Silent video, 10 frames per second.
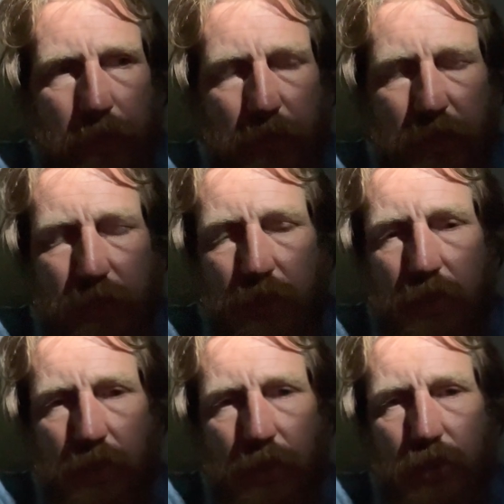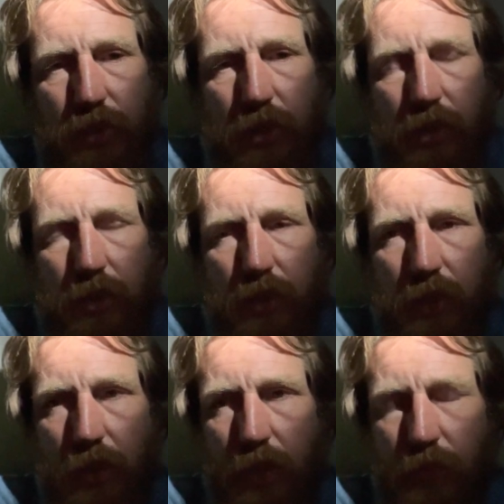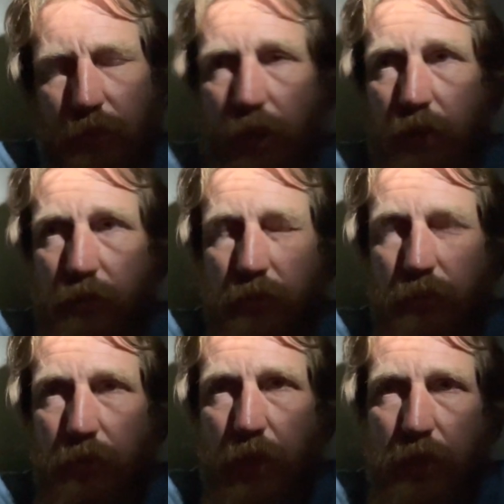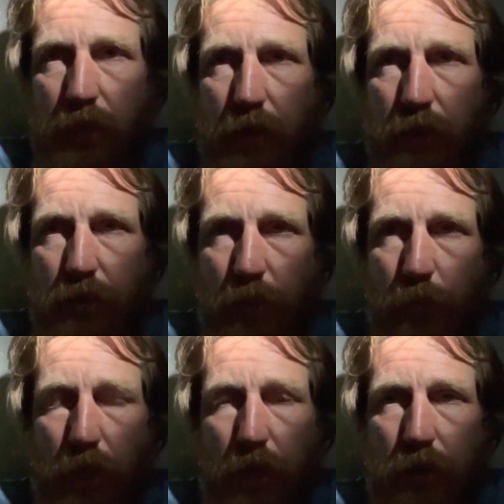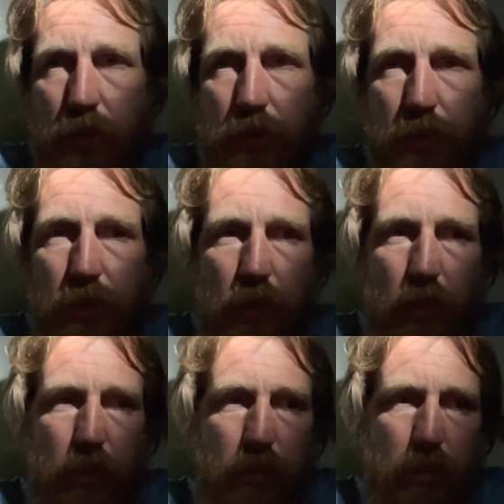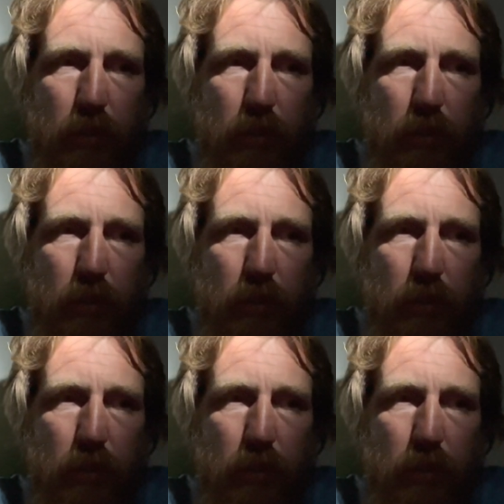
get to East Glacier without encountering a bear, and